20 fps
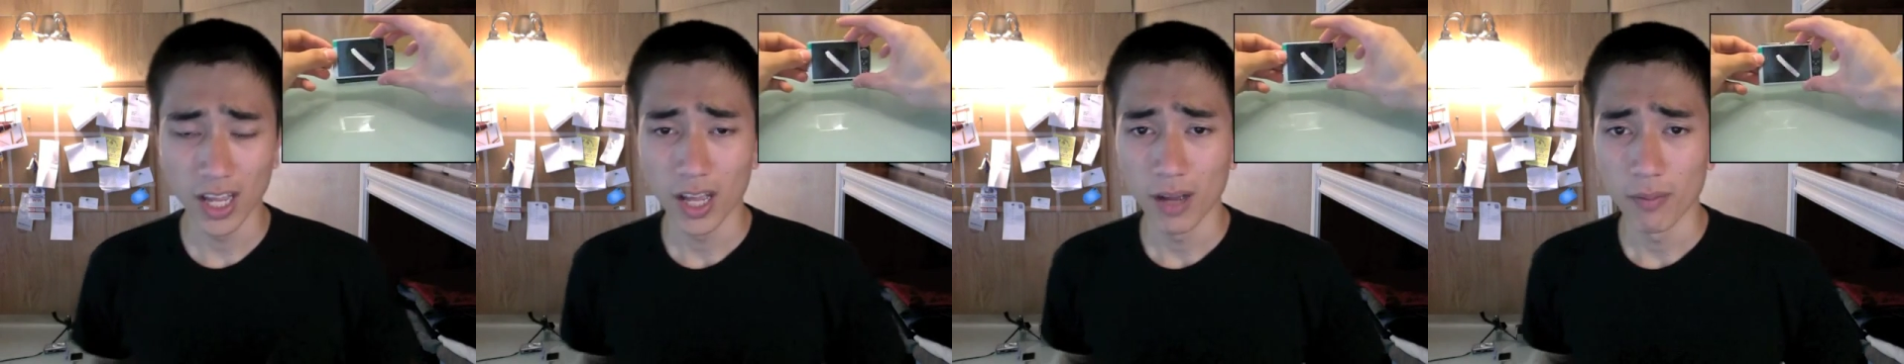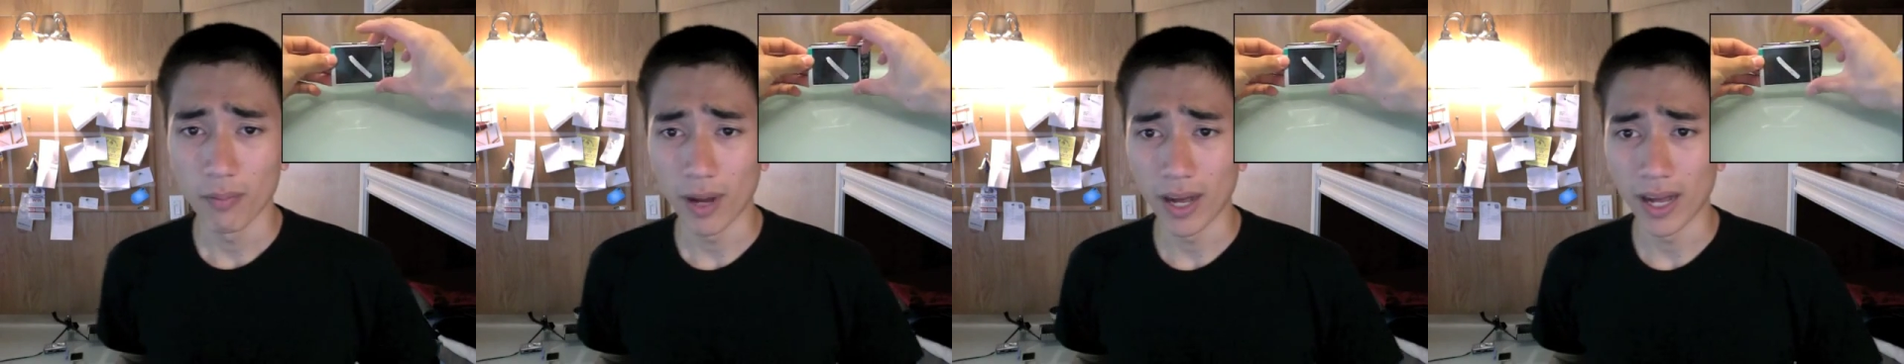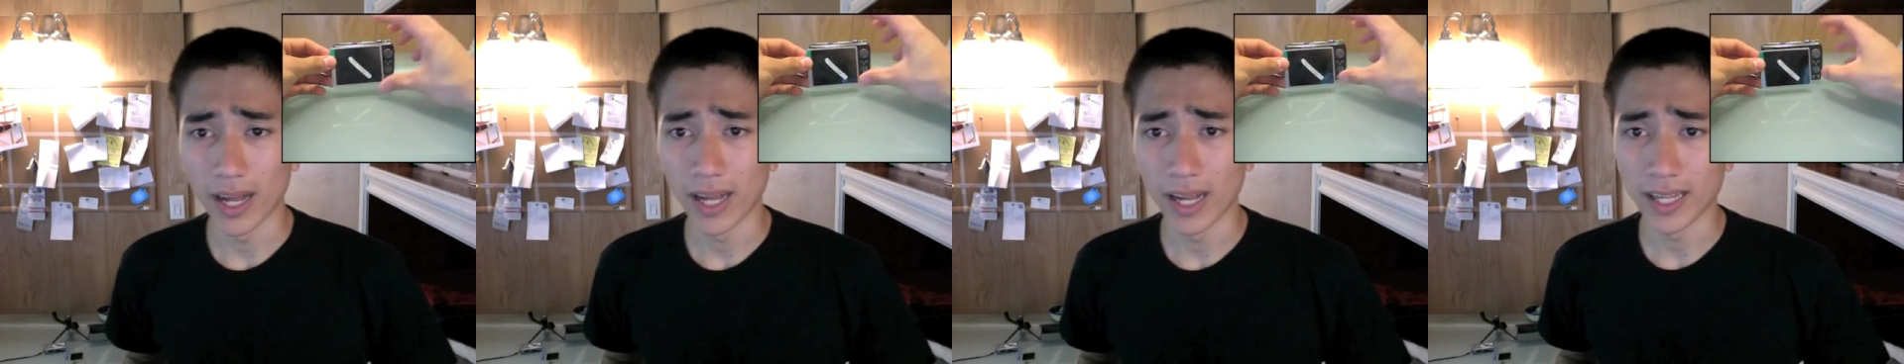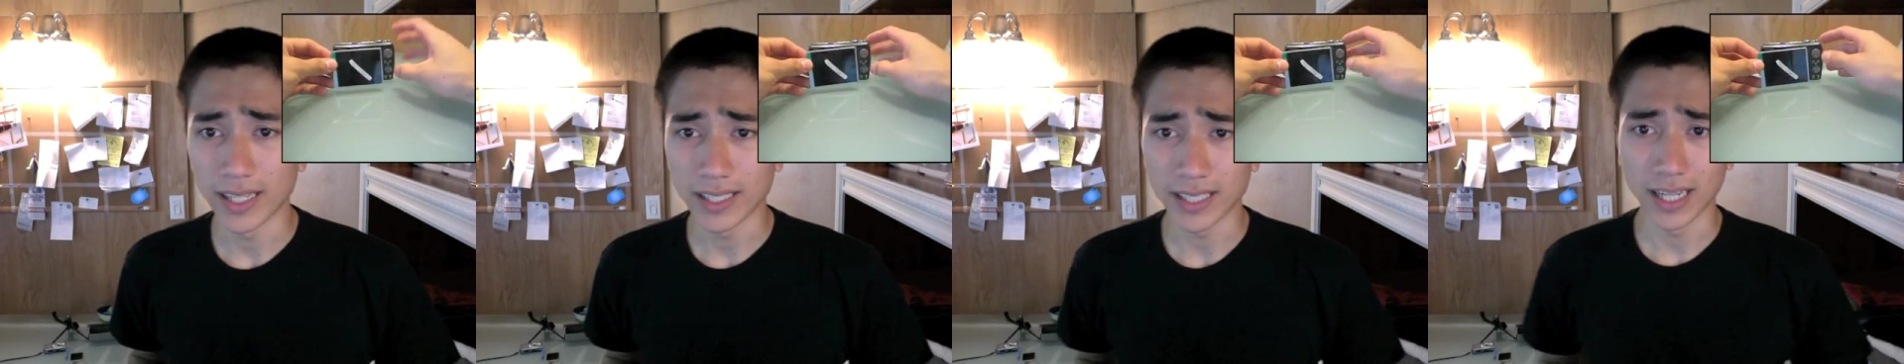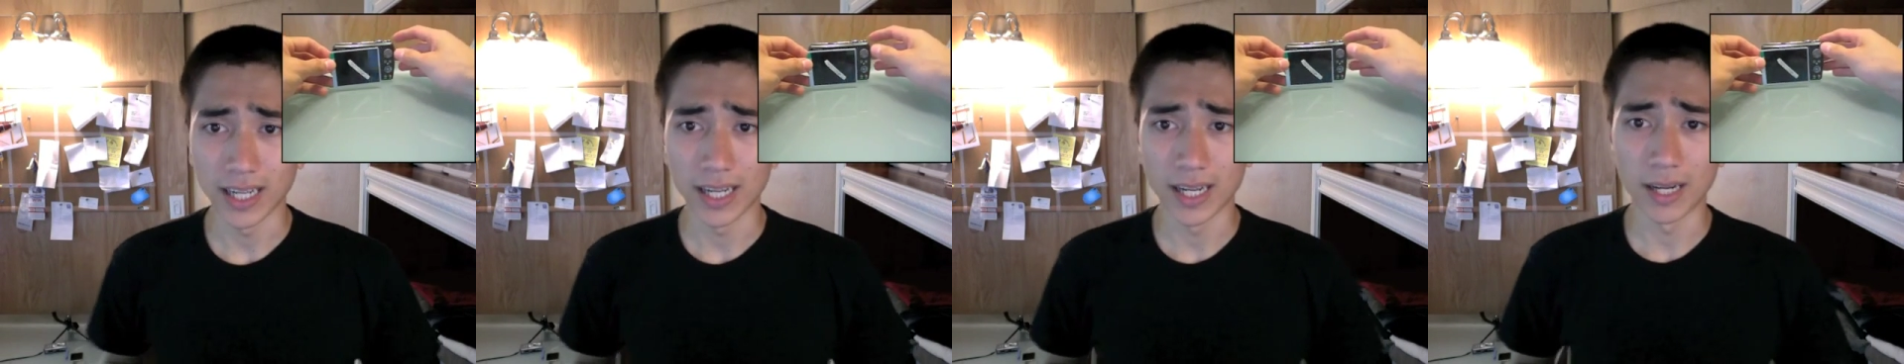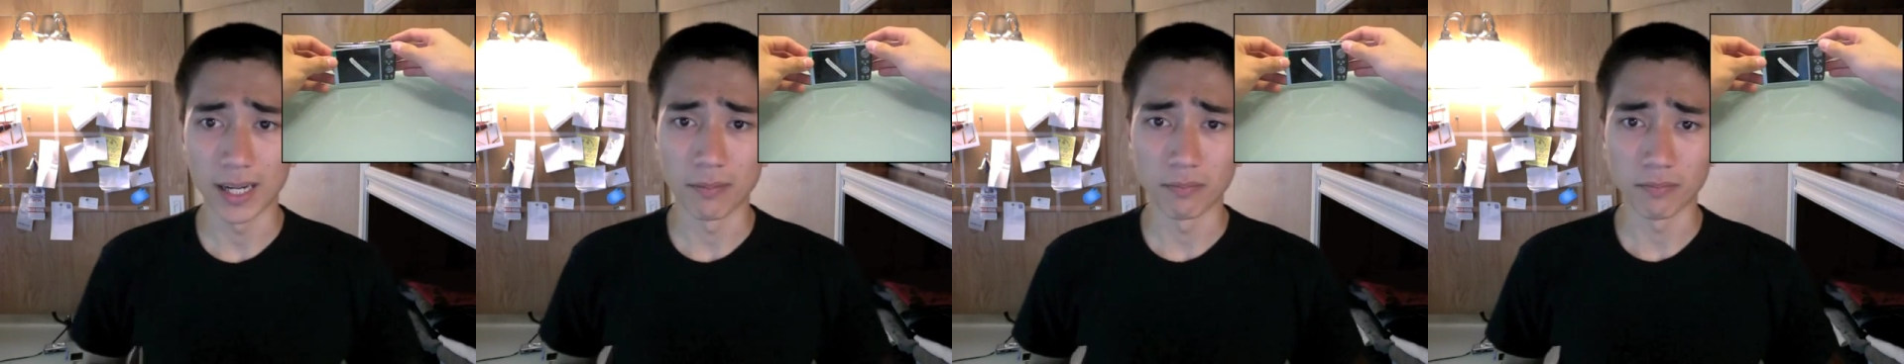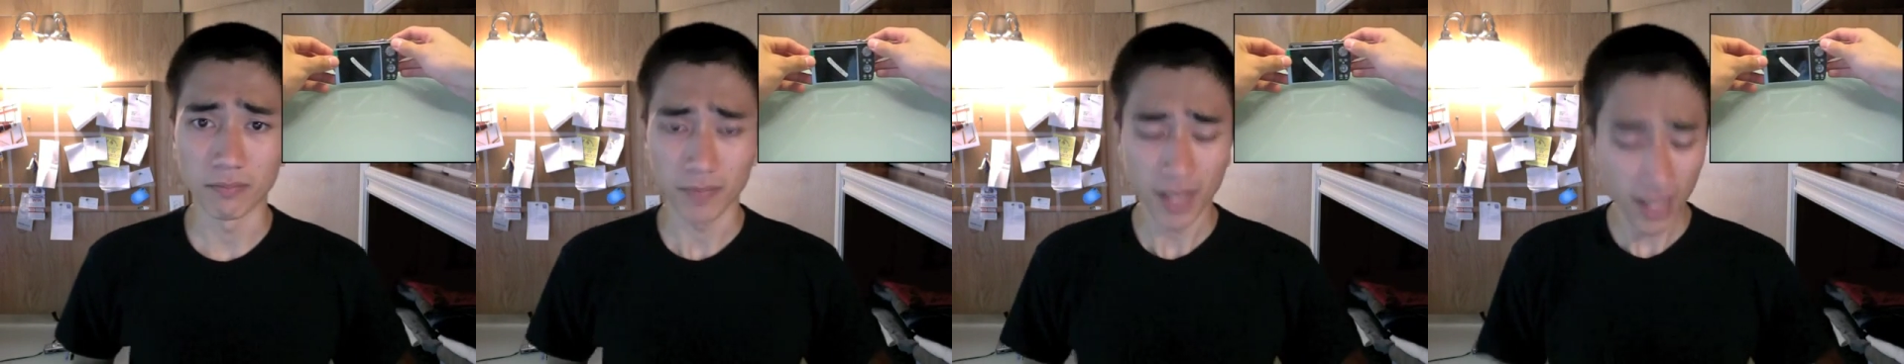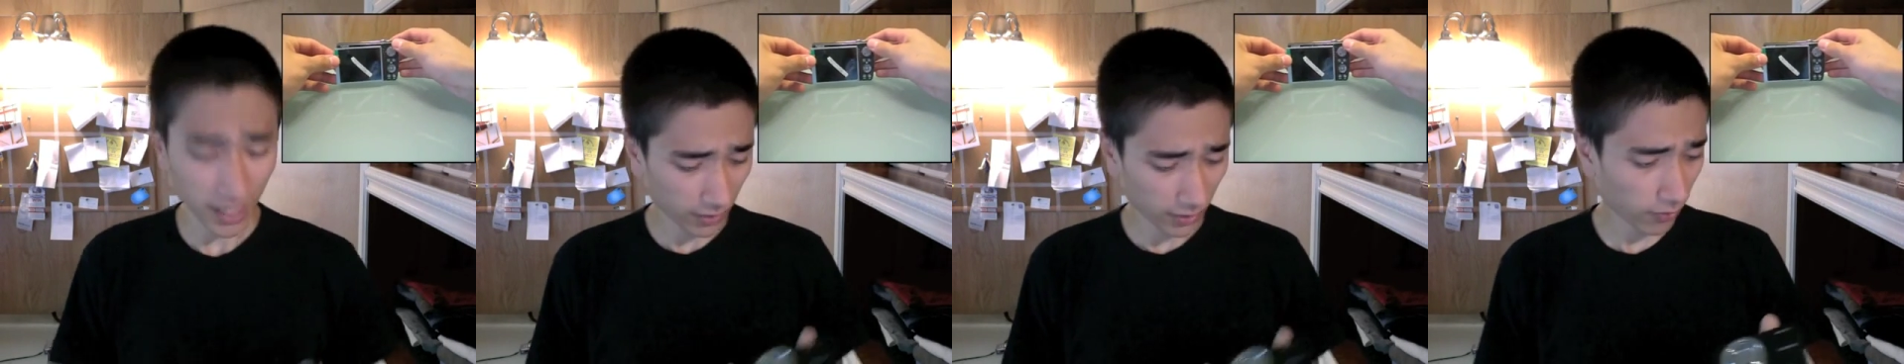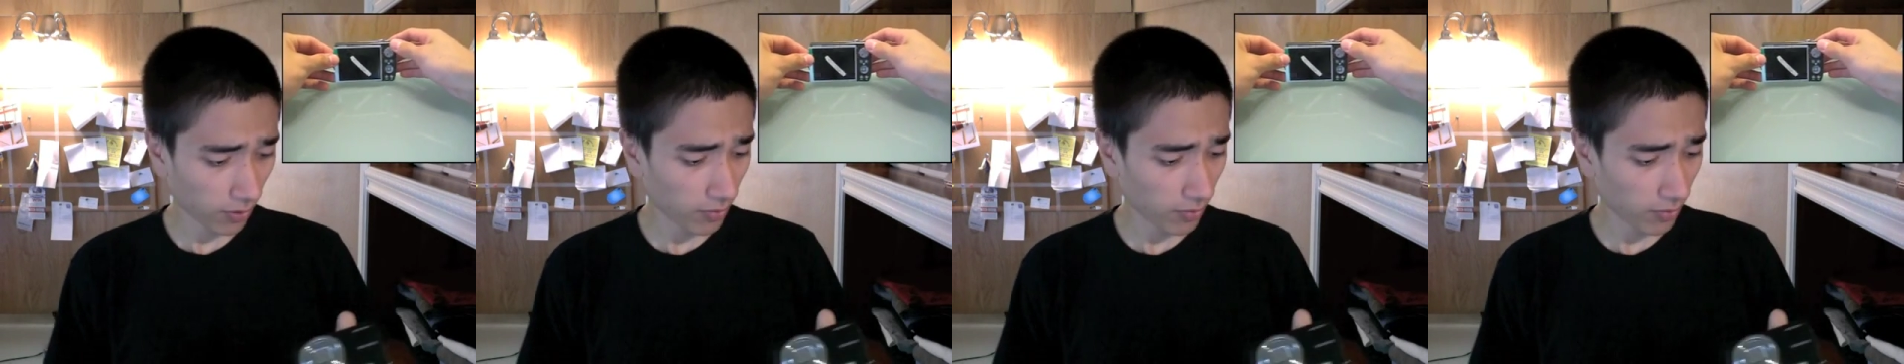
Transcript: but yeah, it's